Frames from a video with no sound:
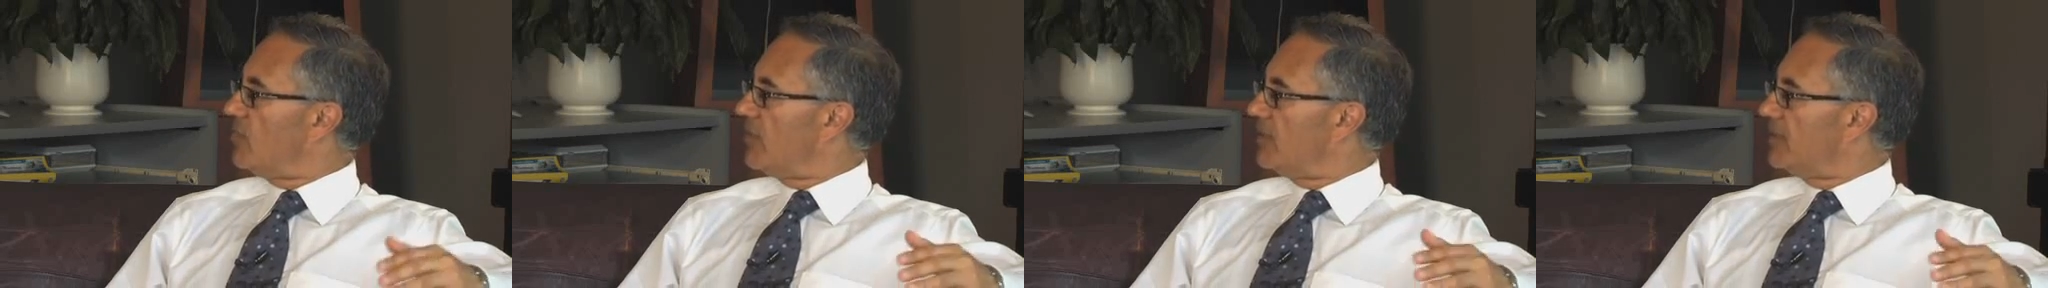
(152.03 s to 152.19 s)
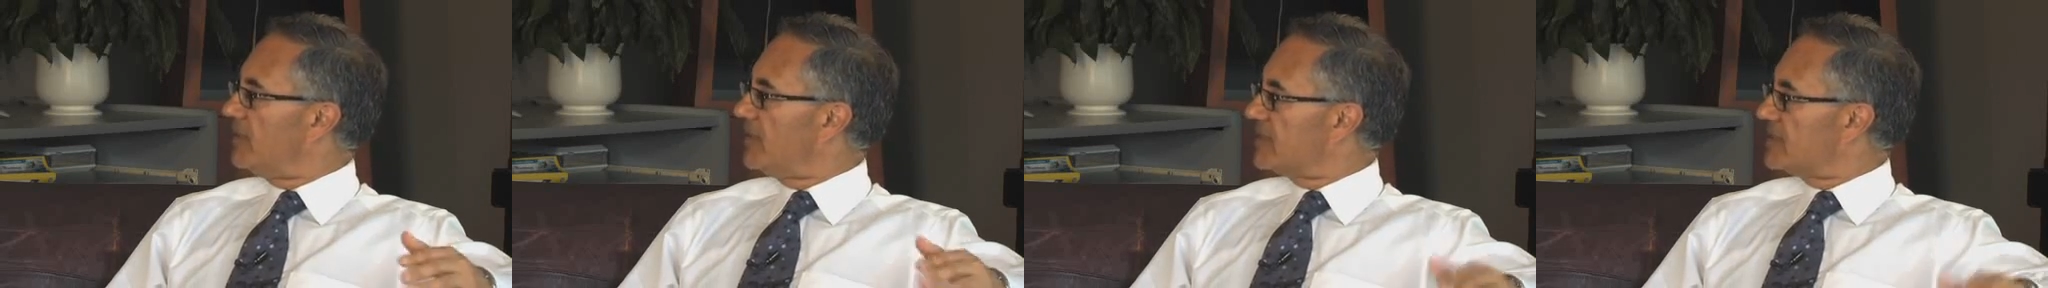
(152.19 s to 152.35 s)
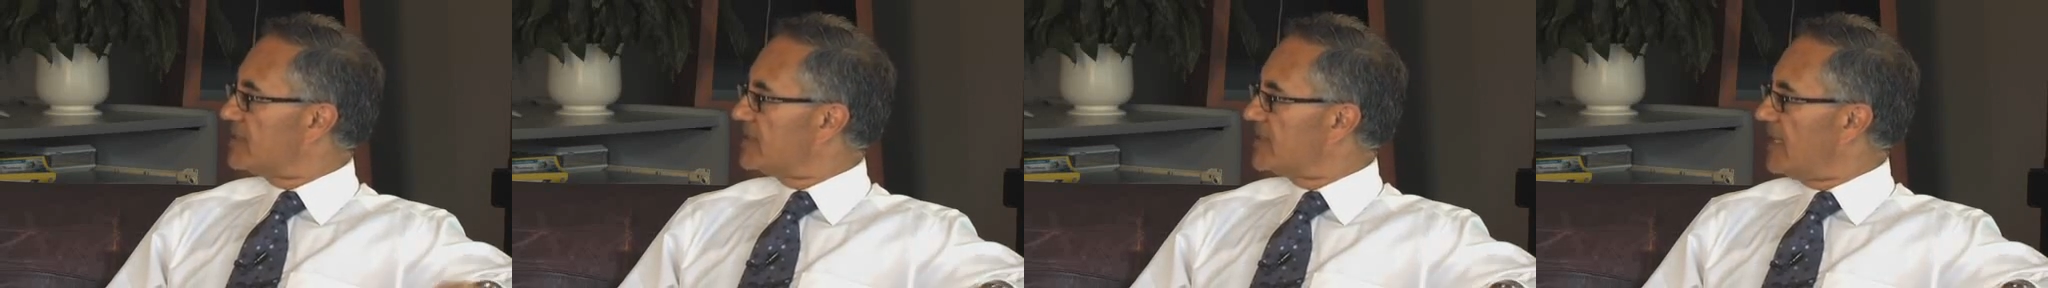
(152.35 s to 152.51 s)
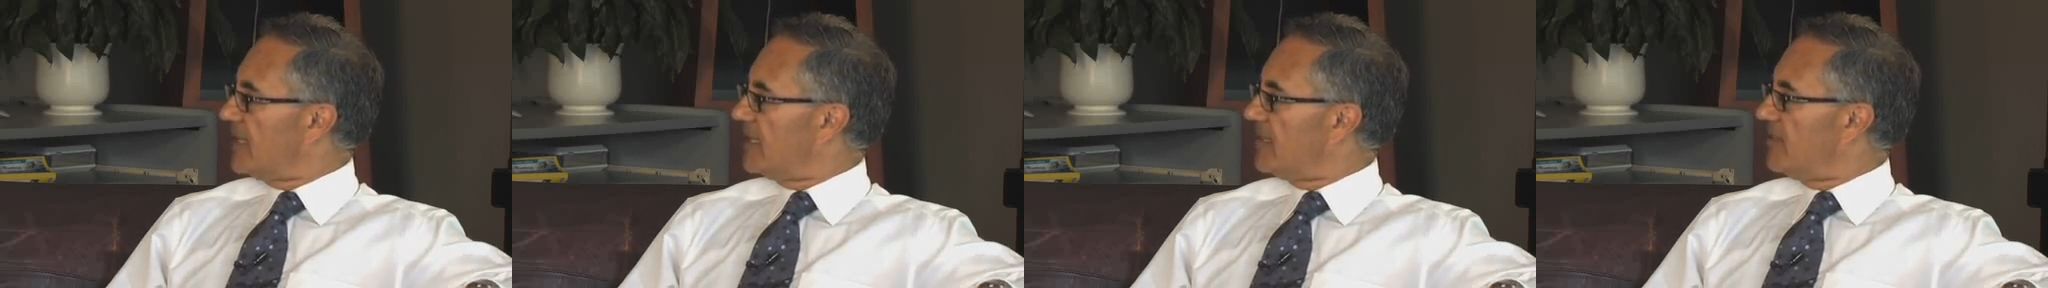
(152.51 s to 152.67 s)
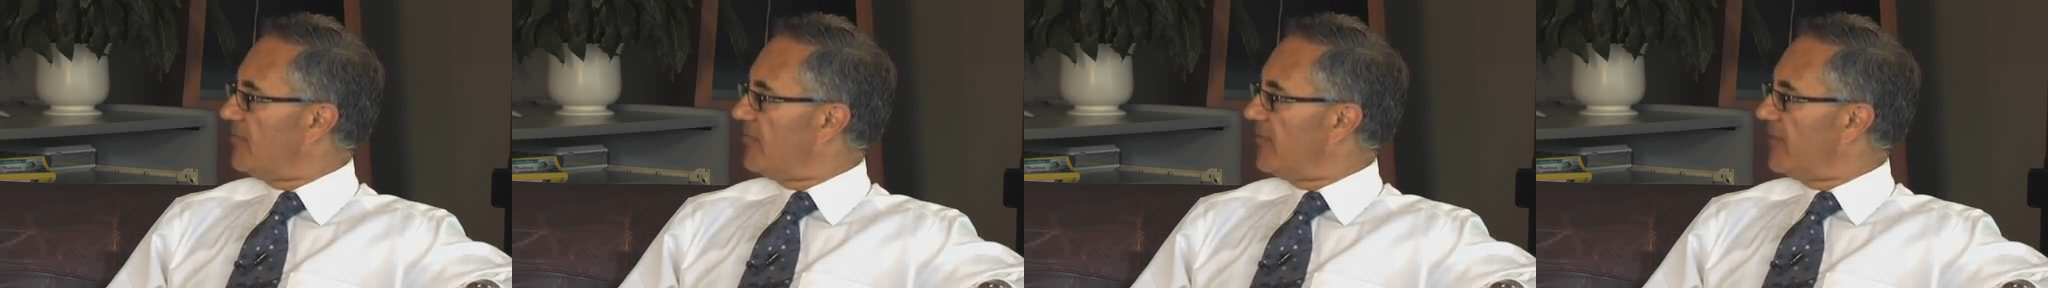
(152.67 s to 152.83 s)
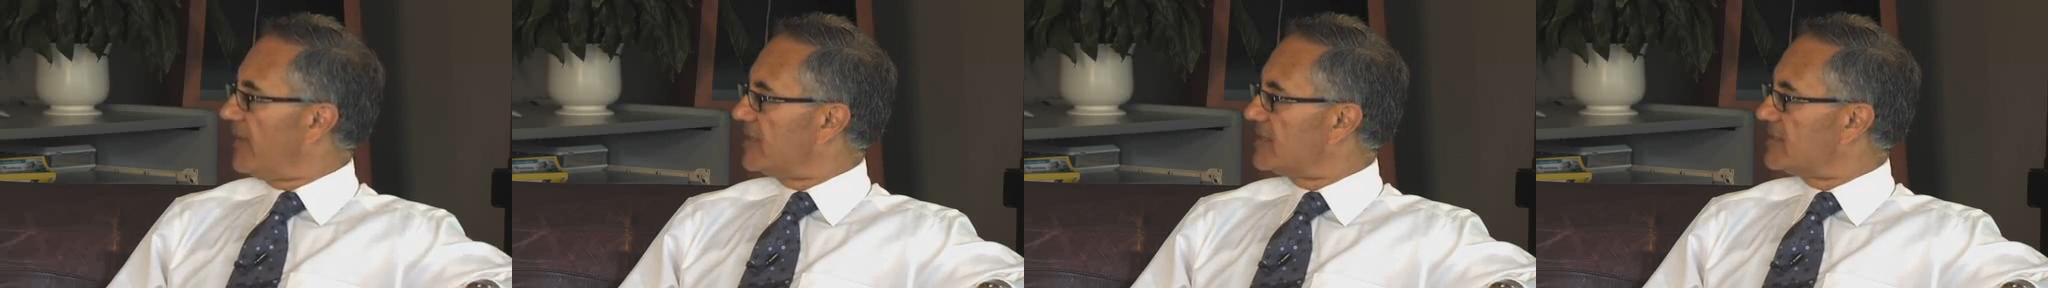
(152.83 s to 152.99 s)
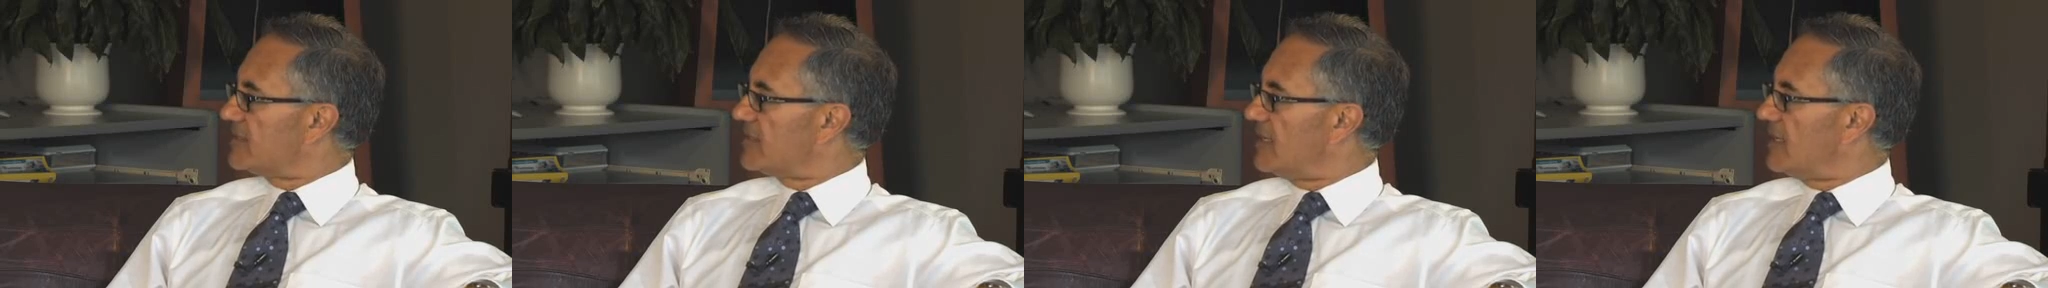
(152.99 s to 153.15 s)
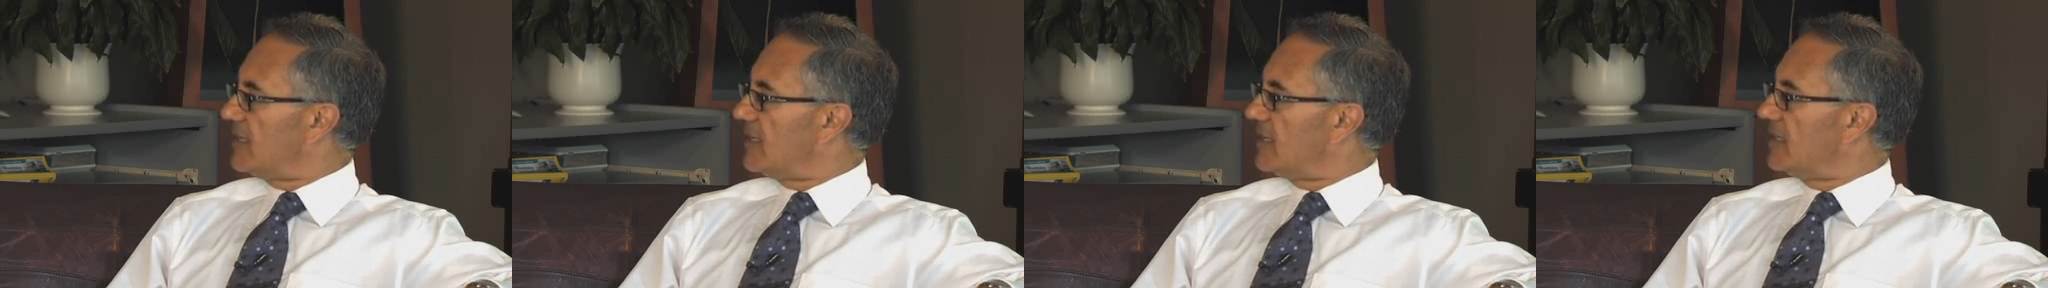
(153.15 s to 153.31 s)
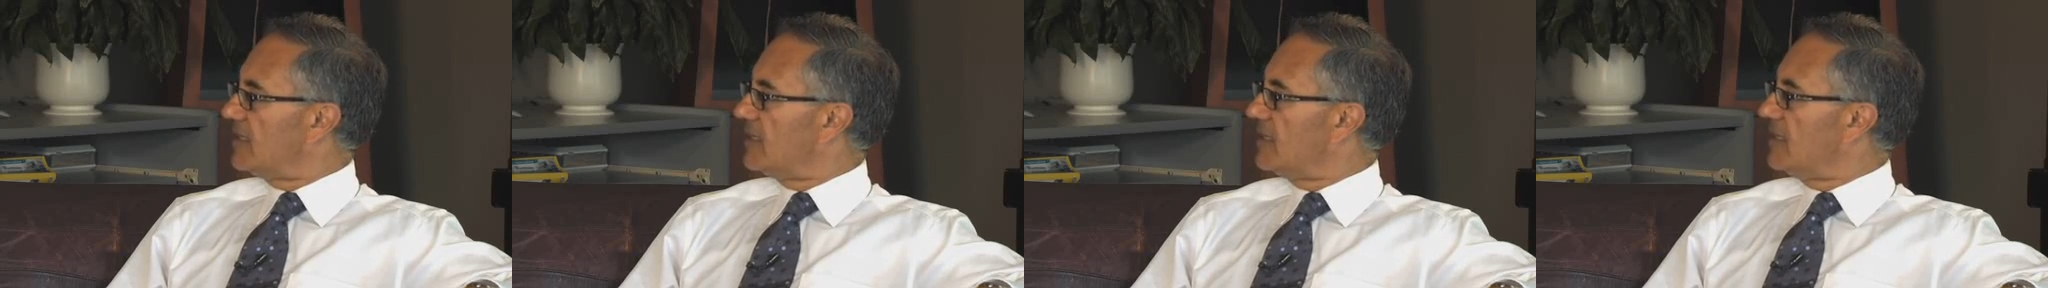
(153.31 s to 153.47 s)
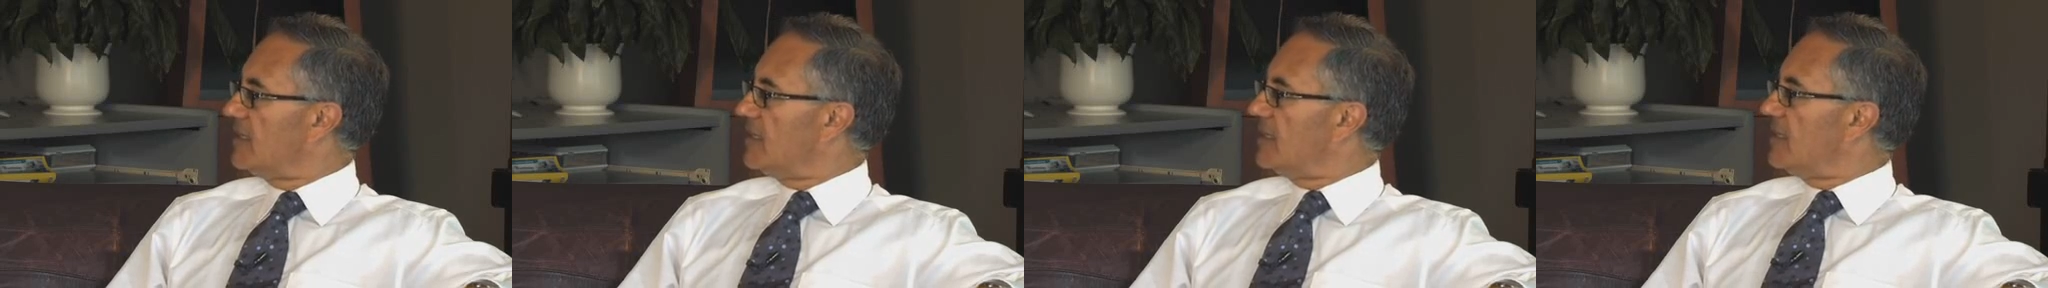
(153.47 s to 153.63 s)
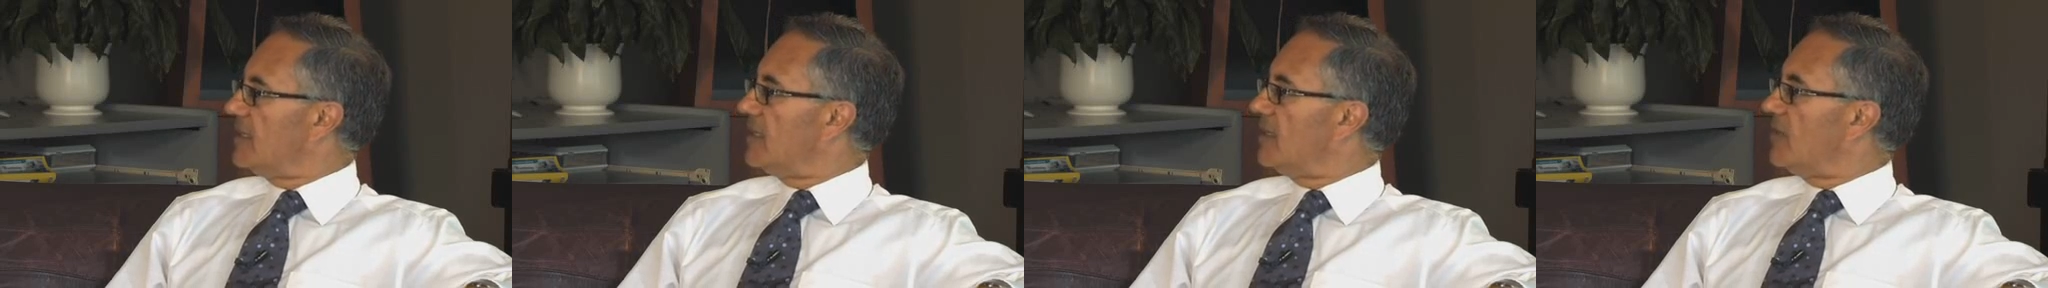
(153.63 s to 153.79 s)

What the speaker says: what the side effects are,